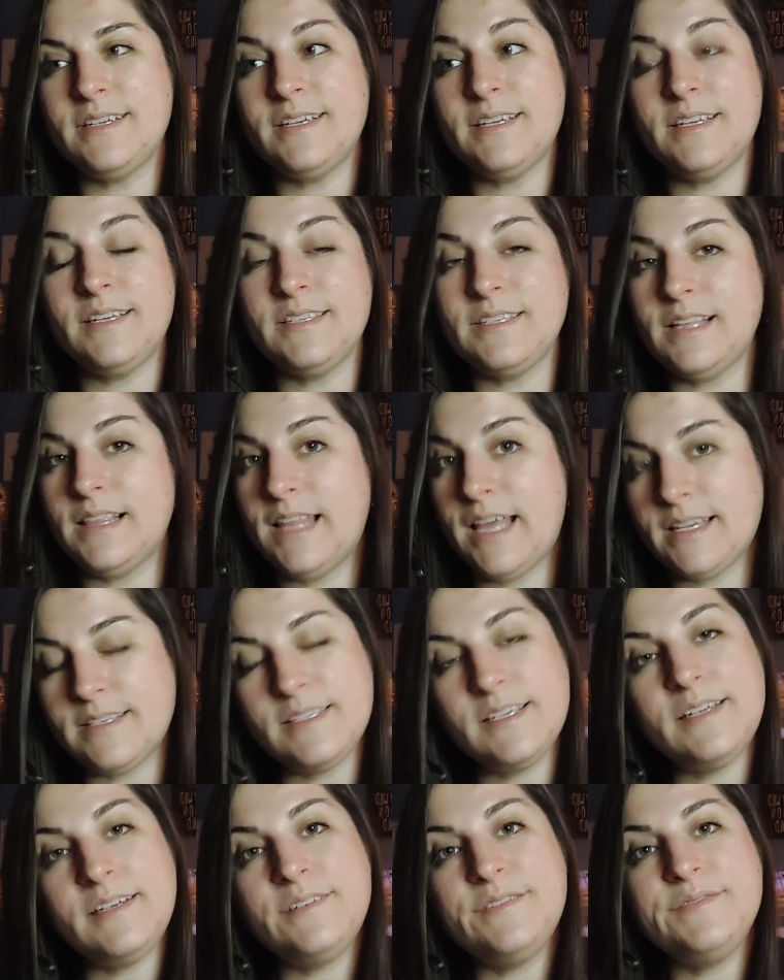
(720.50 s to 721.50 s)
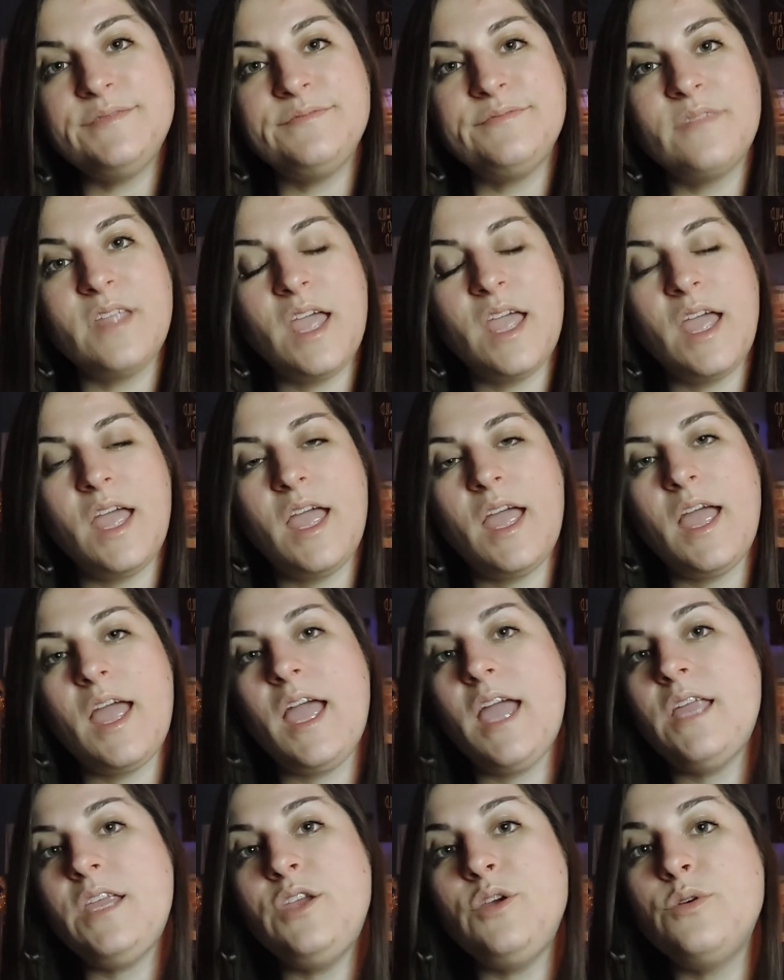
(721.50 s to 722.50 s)
is a lesson,
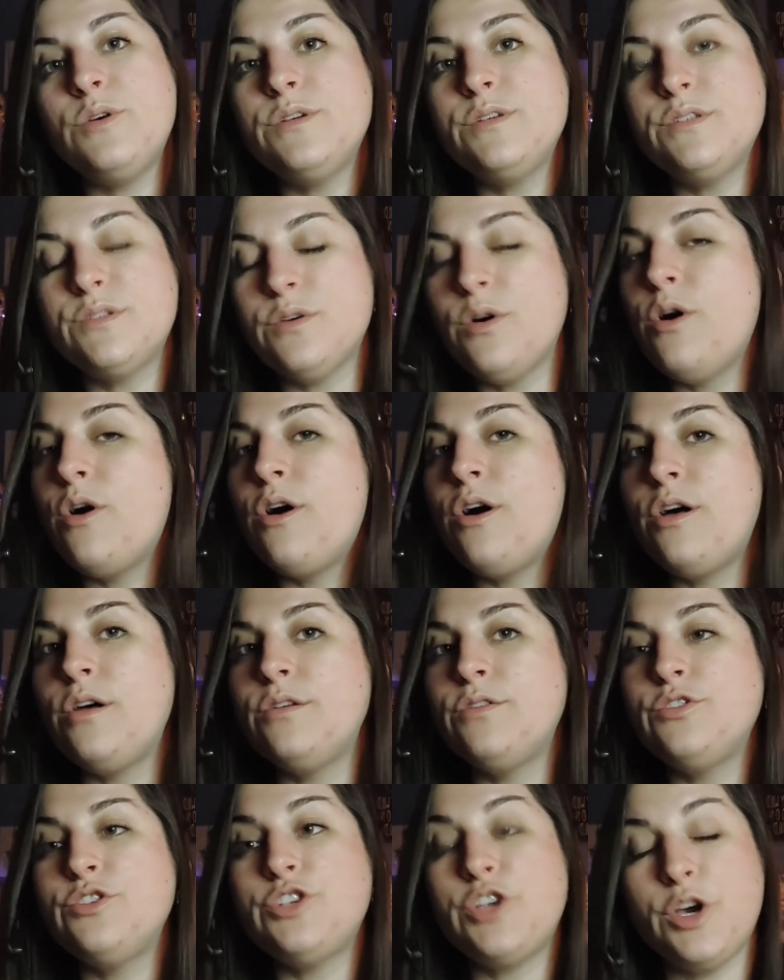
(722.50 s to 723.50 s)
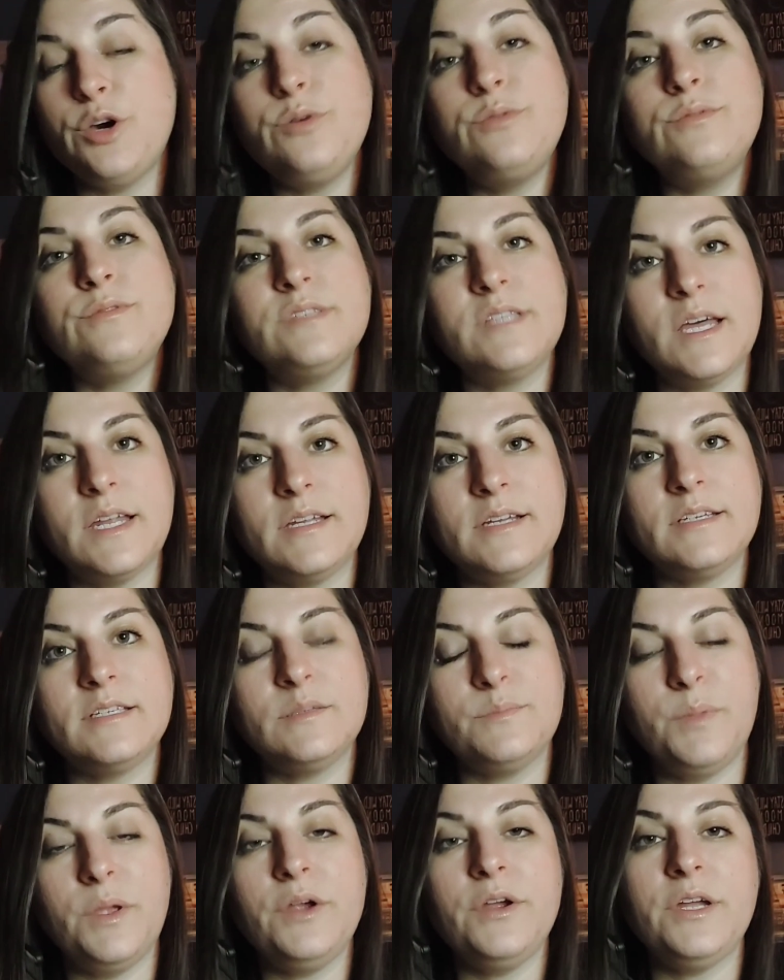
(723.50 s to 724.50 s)
and your soul chose that
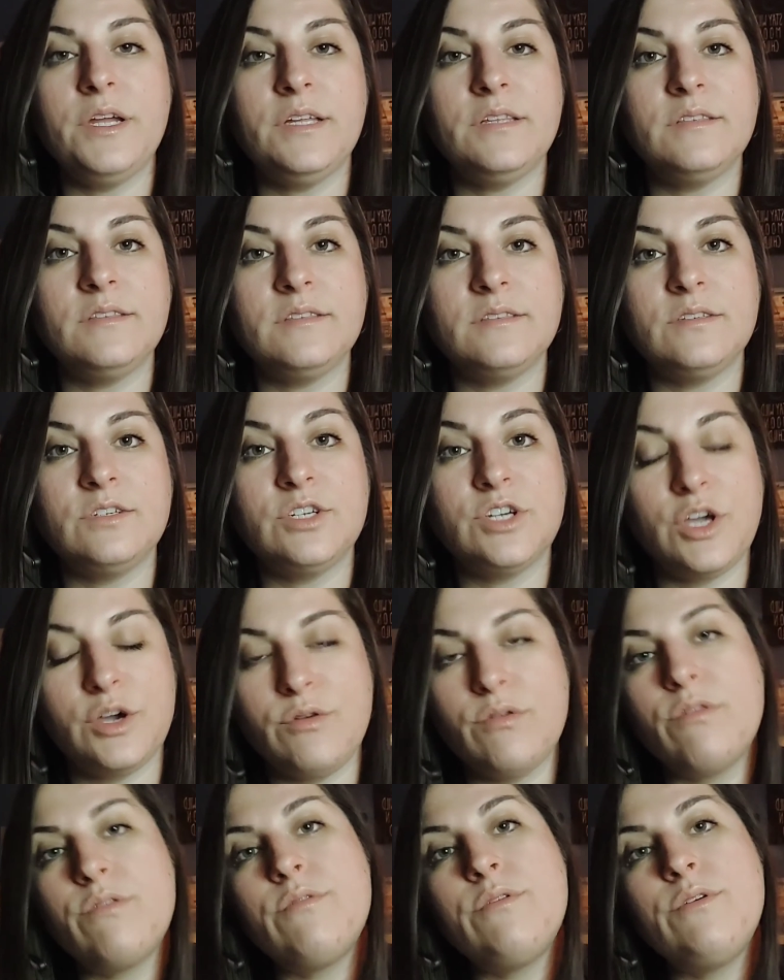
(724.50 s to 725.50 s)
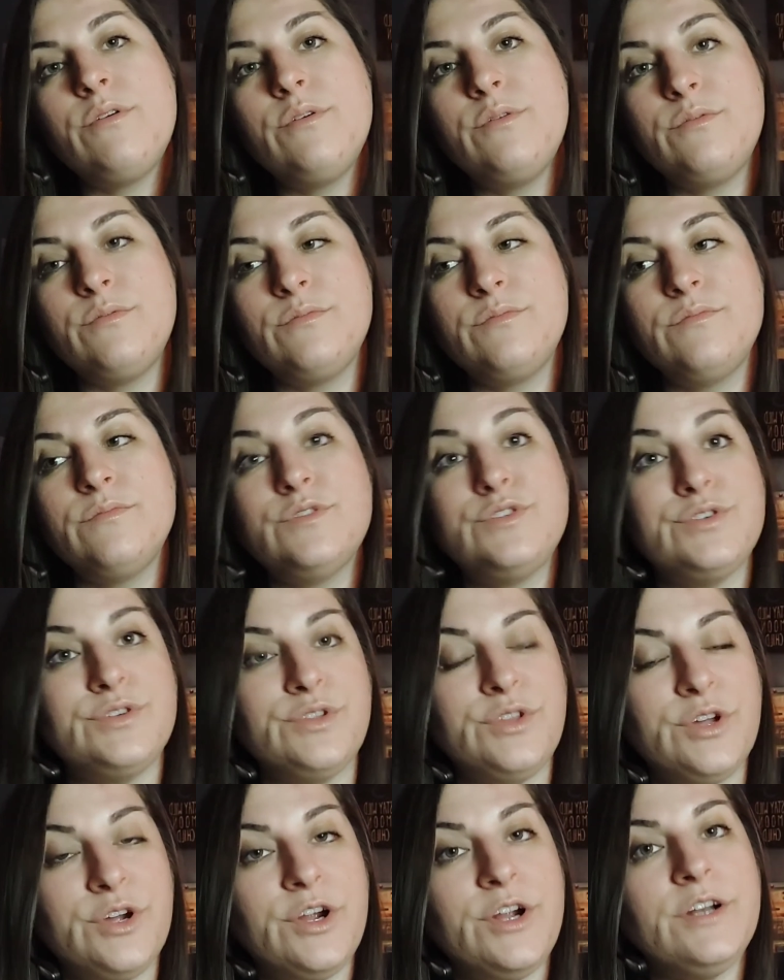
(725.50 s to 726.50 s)
experience to go through, to
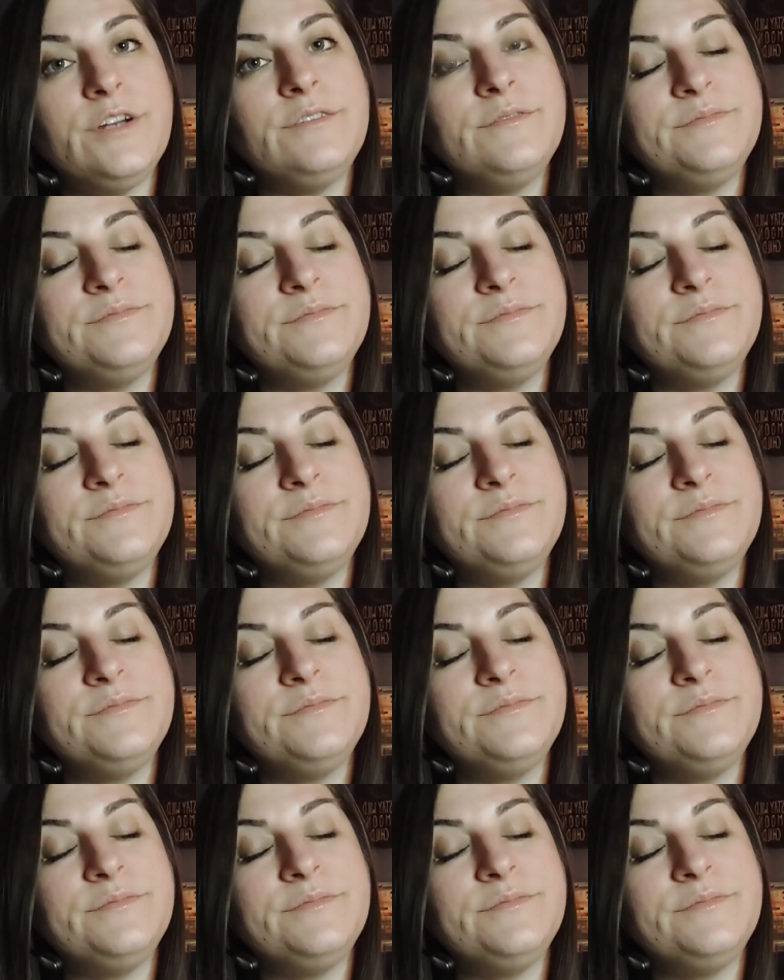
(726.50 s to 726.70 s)
learn,